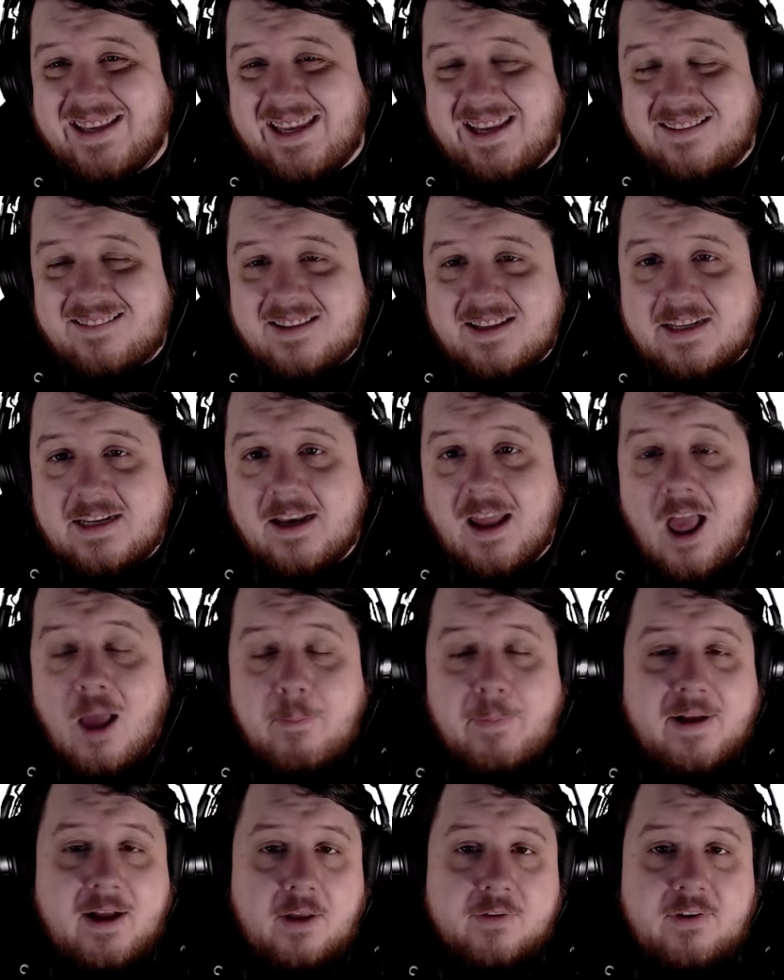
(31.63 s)
he did it
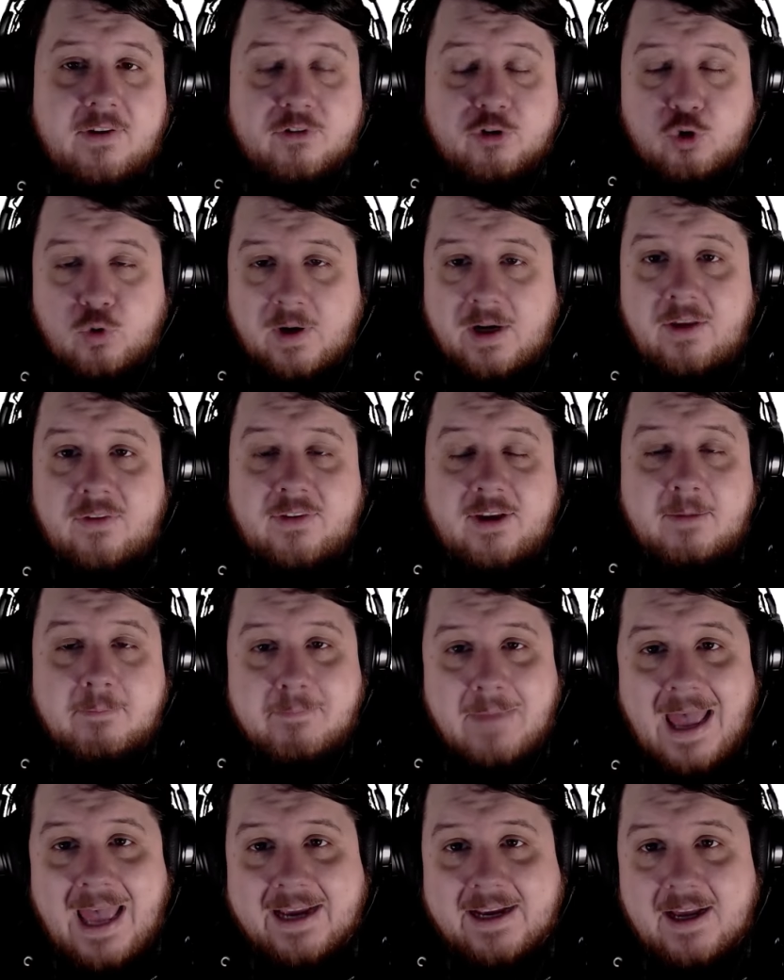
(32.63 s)
because he's crazy
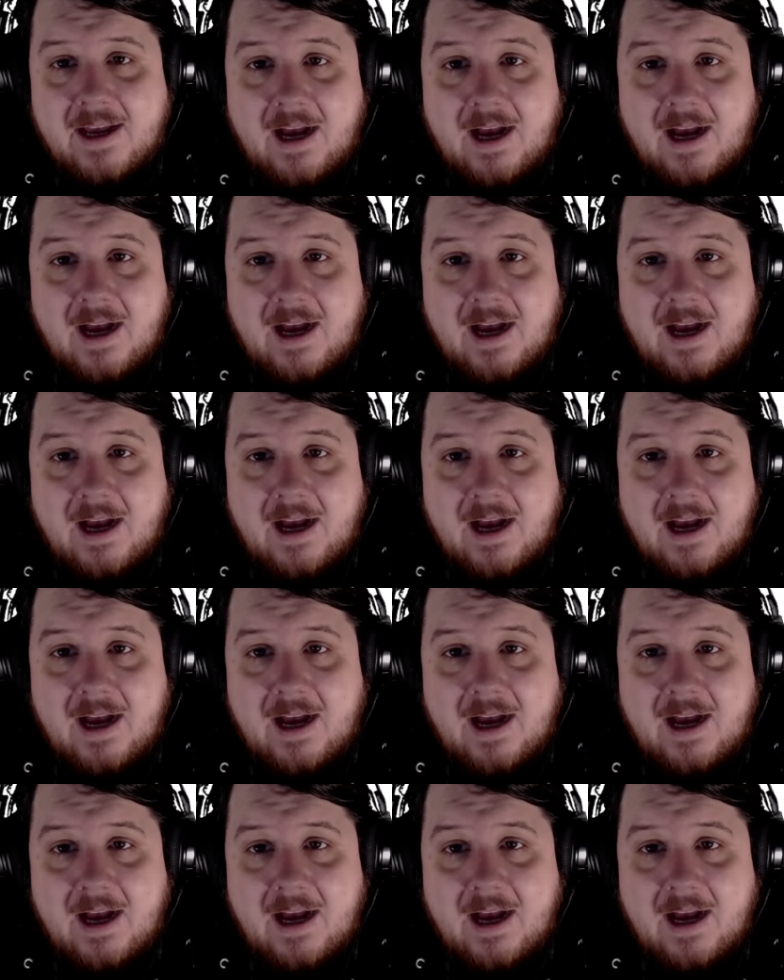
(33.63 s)
MAGA.